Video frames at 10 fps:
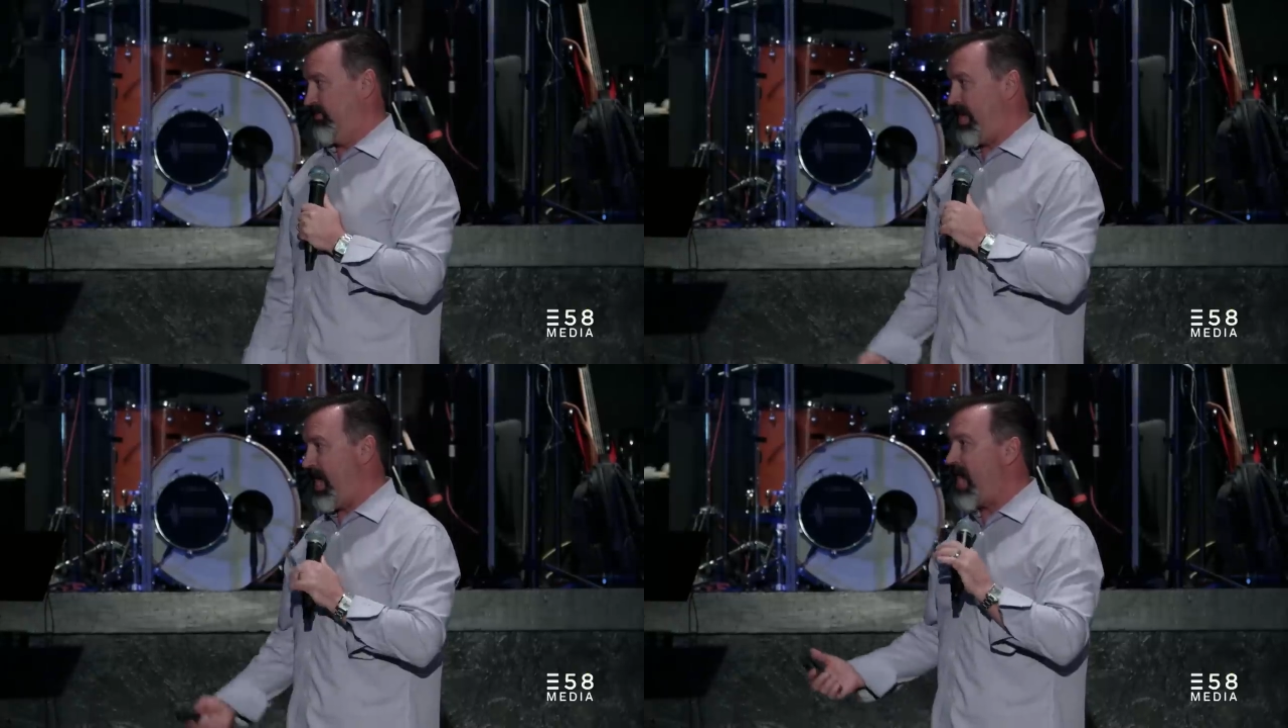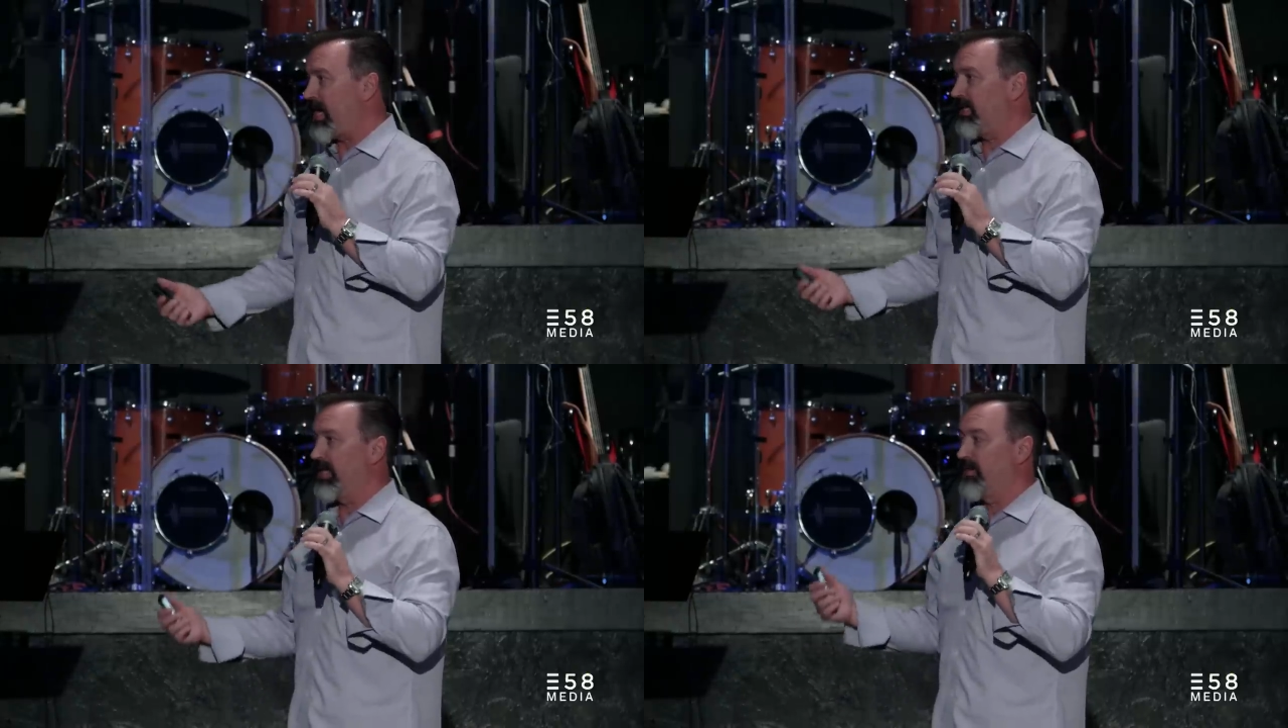we
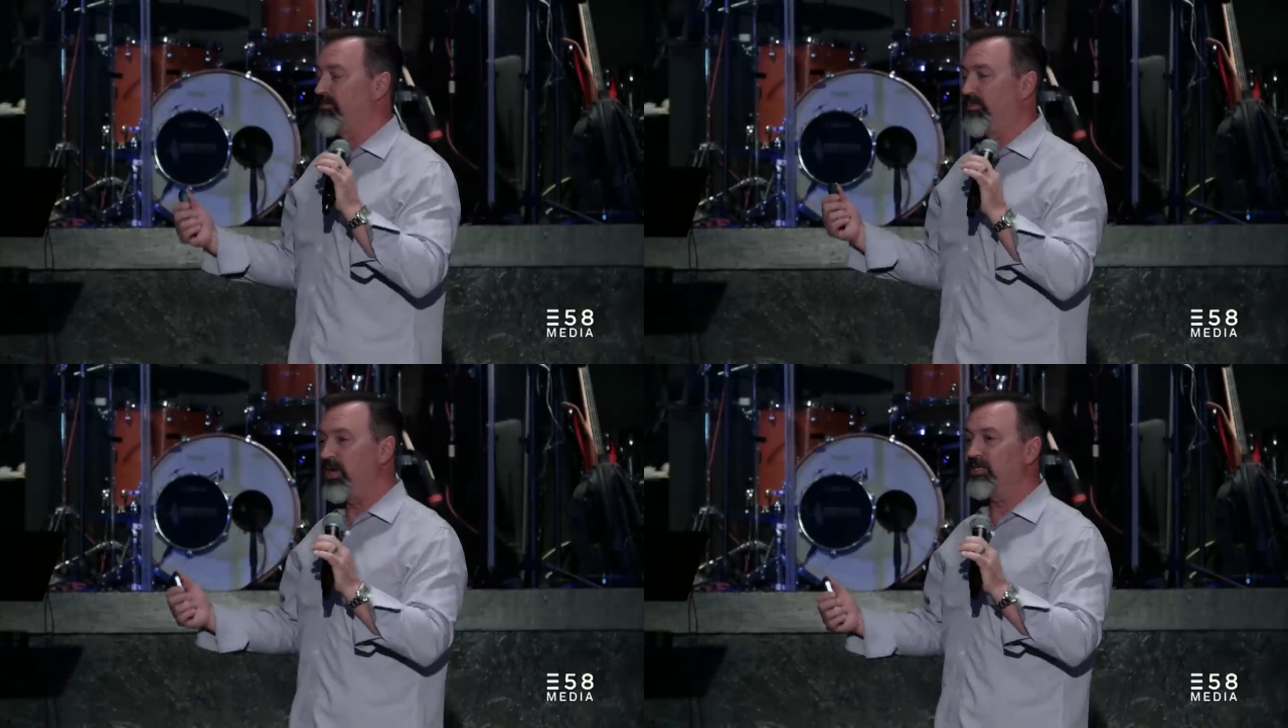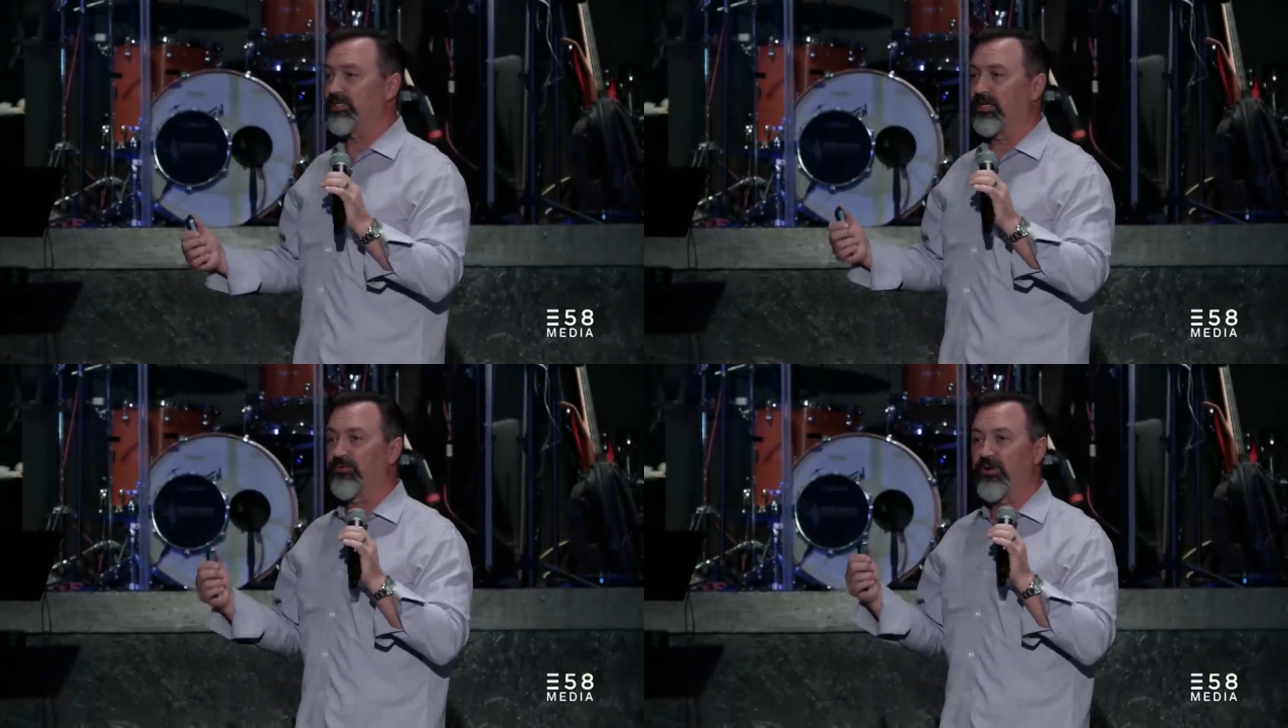act like a
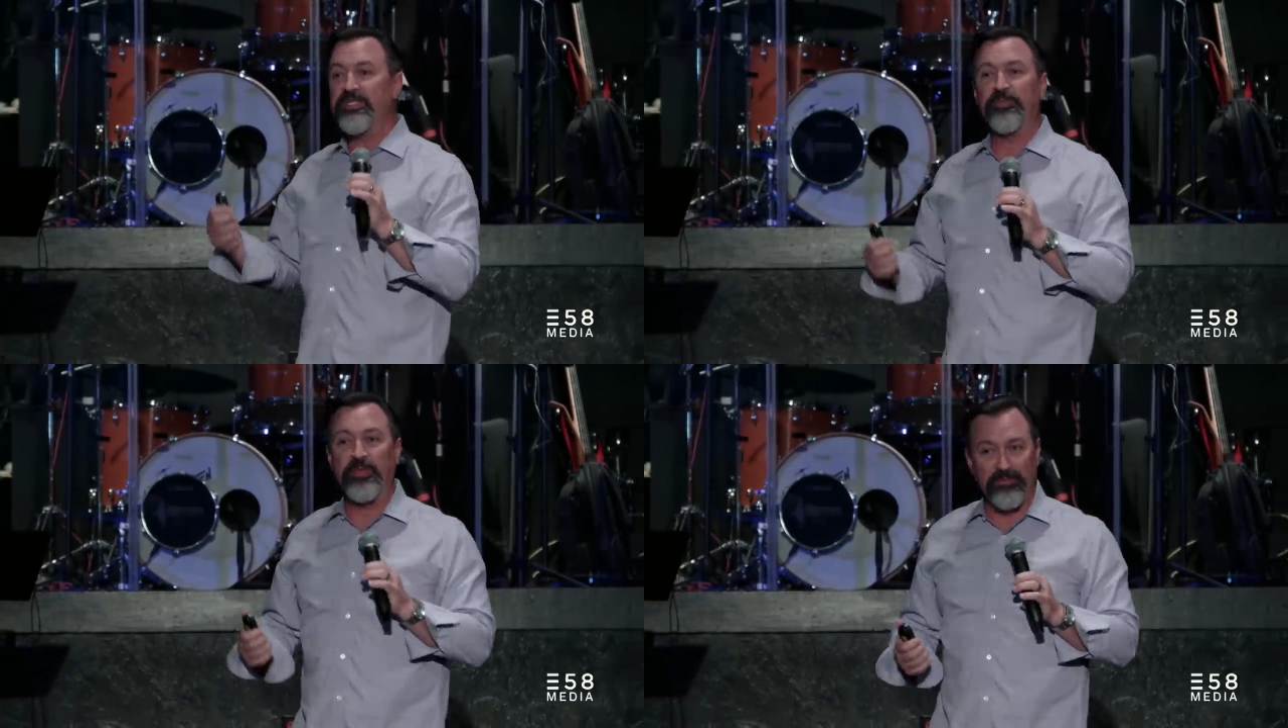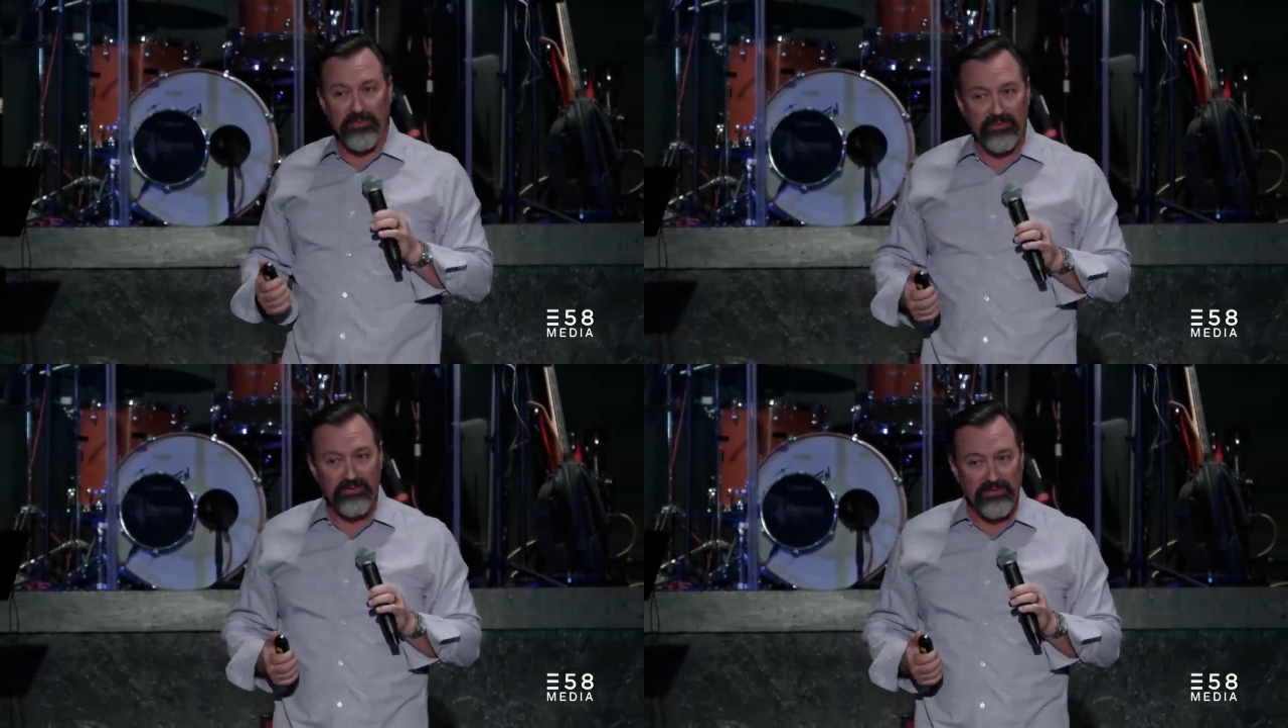bunch of crazy people.